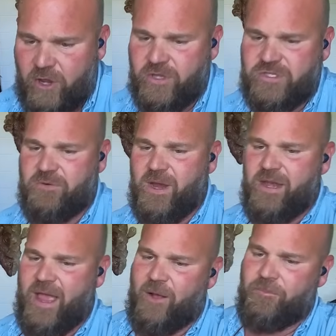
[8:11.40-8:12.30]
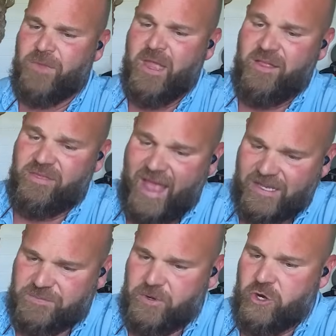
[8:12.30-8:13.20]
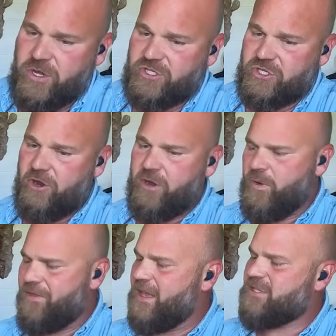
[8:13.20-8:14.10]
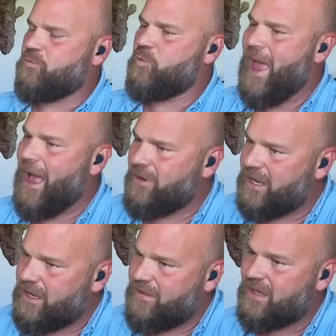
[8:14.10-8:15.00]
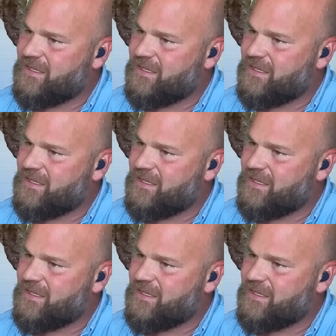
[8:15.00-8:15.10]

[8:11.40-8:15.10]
noticing right now, that spoon he's stirring with, it's rounded in the